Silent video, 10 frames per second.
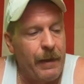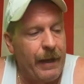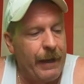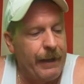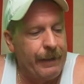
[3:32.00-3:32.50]

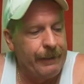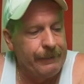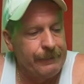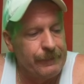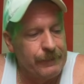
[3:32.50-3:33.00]

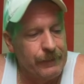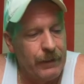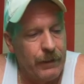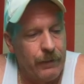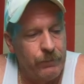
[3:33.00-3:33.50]
and
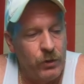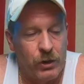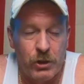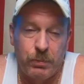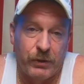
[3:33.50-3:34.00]
um, you
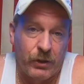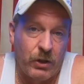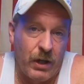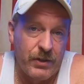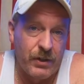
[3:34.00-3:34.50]
could split the
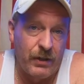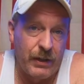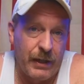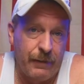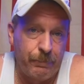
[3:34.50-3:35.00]
cost on
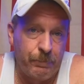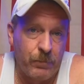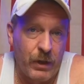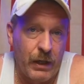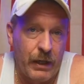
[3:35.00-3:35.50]
that,
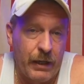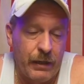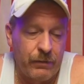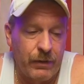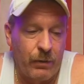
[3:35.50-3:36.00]

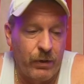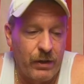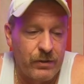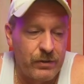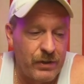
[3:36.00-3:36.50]
and that way
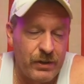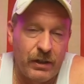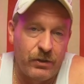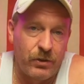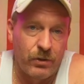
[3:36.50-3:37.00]
it doesn't
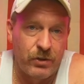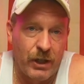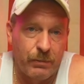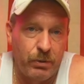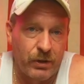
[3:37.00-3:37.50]
hit your
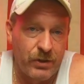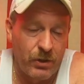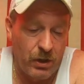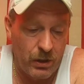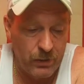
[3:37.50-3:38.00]
checkbook as
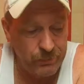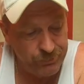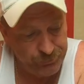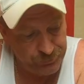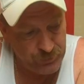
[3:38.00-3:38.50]
hard.
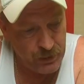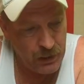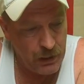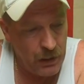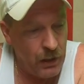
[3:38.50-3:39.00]

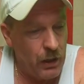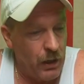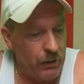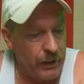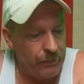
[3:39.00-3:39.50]

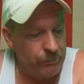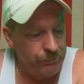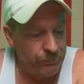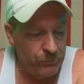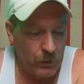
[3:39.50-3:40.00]
All right,
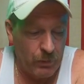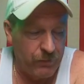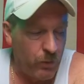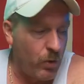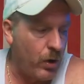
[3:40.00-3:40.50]
number
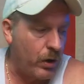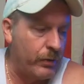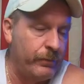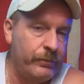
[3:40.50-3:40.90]
four,